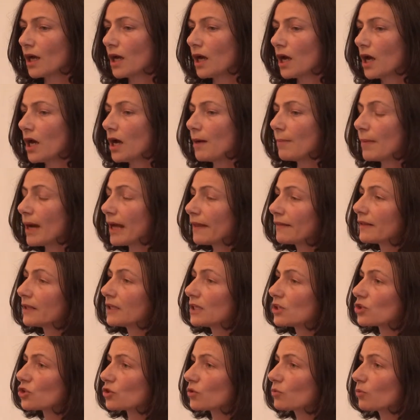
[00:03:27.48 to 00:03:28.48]
And that
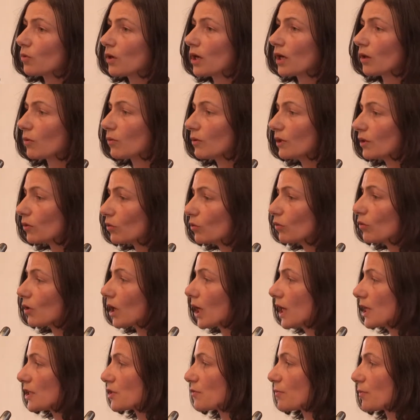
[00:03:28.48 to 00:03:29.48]
it should work with all
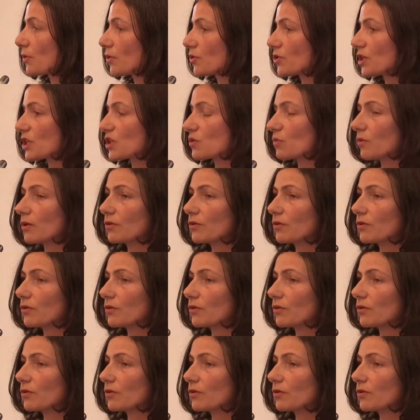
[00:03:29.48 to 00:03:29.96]
kinds of projects,